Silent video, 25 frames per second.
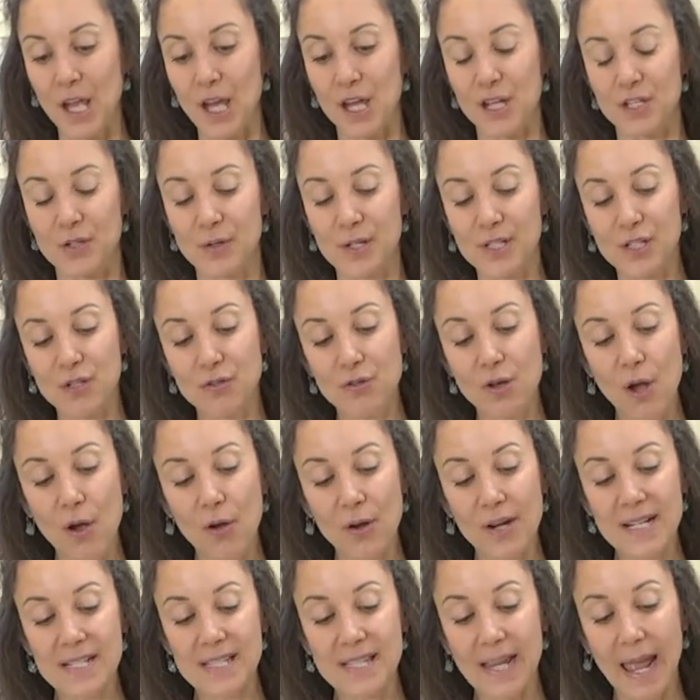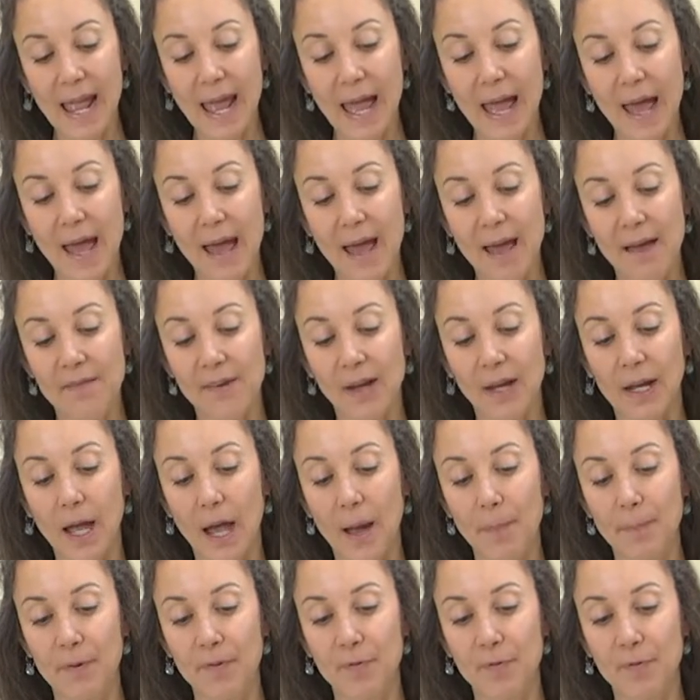So as you notice, I have a cup